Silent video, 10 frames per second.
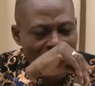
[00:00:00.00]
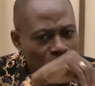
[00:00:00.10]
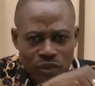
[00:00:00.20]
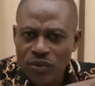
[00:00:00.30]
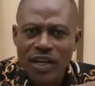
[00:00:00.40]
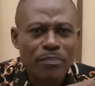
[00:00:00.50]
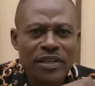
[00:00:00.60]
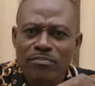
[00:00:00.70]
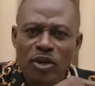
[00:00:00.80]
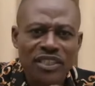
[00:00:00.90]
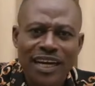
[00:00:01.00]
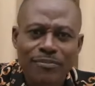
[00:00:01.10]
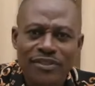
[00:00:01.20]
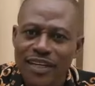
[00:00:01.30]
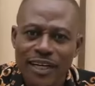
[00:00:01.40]
We took a bit more
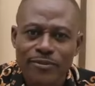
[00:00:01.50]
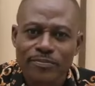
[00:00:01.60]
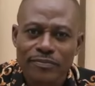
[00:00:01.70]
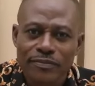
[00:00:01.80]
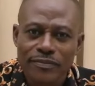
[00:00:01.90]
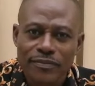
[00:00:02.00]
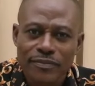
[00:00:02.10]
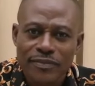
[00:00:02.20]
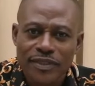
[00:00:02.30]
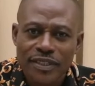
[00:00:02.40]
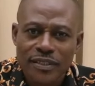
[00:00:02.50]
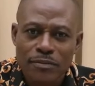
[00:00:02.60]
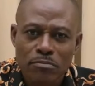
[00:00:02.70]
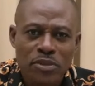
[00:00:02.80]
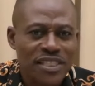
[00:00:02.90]
time tonight,
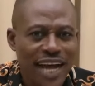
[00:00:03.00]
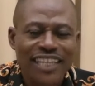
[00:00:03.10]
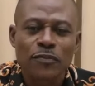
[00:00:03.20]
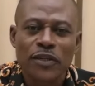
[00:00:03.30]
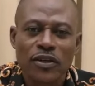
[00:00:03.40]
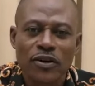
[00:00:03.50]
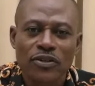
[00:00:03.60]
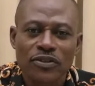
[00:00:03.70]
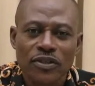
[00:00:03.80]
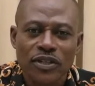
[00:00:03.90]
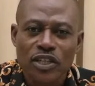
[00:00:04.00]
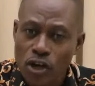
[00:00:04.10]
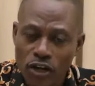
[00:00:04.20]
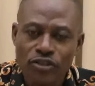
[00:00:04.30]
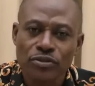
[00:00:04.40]
but that's because
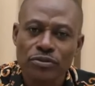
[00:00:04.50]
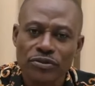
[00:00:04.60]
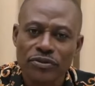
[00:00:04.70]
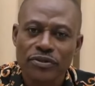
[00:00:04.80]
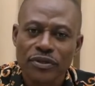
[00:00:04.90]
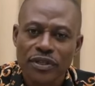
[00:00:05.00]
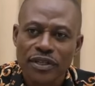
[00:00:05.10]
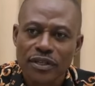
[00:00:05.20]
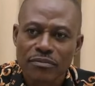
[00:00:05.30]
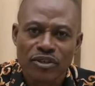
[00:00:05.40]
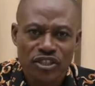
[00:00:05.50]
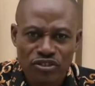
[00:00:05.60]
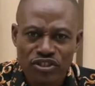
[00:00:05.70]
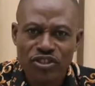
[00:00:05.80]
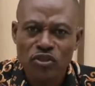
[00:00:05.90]
God's truth must
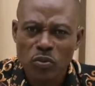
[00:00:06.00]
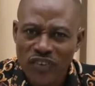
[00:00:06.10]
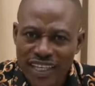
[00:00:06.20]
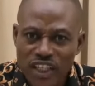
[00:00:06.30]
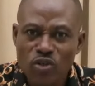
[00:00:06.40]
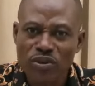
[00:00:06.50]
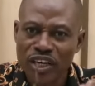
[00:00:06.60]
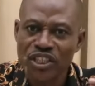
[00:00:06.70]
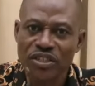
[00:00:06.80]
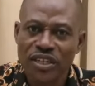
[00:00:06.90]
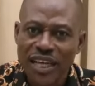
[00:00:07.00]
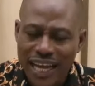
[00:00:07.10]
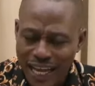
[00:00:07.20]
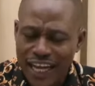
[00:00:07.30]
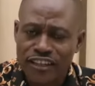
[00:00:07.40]
continue to provide illumination
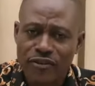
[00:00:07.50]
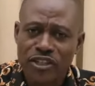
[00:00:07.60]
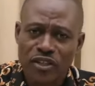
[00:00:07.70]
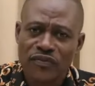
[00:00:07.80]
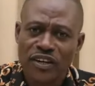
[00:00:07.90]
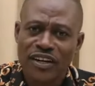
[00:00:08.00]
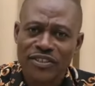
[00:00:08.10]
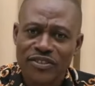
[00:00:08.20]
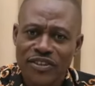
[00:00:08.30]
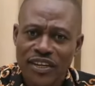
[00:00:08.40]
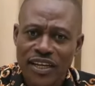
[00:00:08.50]
and direction for us.